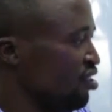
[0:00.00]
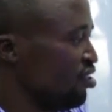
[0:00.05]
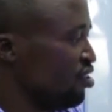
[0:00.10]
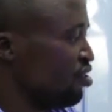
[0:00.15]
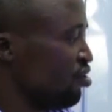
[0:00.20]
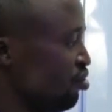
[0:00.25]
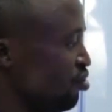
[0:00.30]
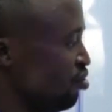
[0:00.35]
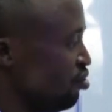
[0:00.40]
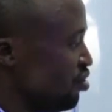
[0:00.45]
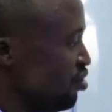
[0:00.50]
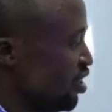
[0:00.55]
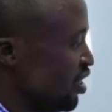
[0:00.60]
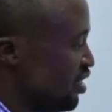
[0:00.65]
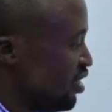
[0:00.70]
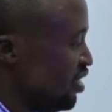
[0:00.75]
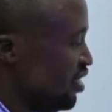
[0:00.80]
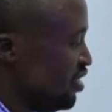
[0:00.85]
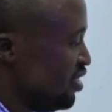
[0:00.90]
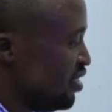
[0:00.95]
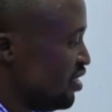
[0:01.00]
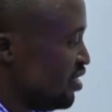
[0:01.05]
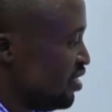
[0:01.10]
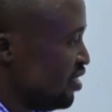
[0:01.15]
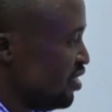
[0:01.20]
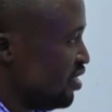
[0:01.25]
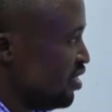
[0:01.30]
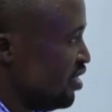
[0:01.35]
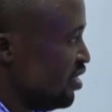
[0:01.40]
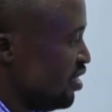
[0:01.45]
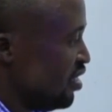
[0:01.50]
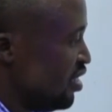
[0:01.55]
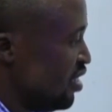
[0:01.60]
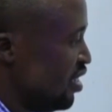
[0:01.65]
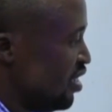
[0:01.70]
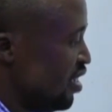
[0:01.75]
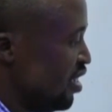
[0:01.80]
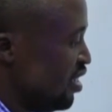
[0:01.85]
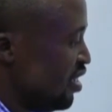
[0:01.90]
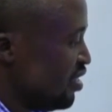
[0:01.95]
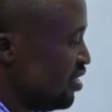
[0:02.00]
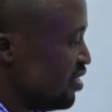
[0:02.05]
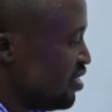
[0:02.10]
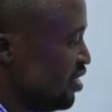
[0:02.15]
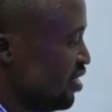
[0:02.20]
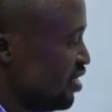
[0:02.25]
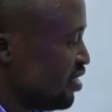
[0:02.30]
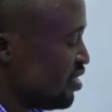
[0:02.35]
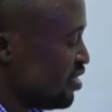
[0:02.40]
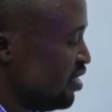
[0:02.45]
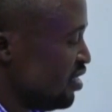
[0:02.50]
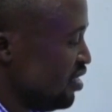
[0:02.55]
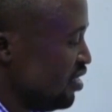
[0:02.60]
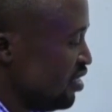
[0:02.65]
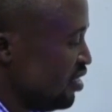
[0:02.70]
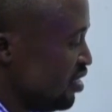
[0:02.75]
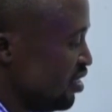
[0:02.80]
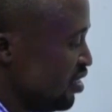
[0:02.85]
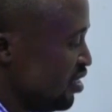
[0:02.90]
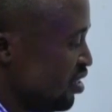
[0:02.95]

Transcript: So that is 60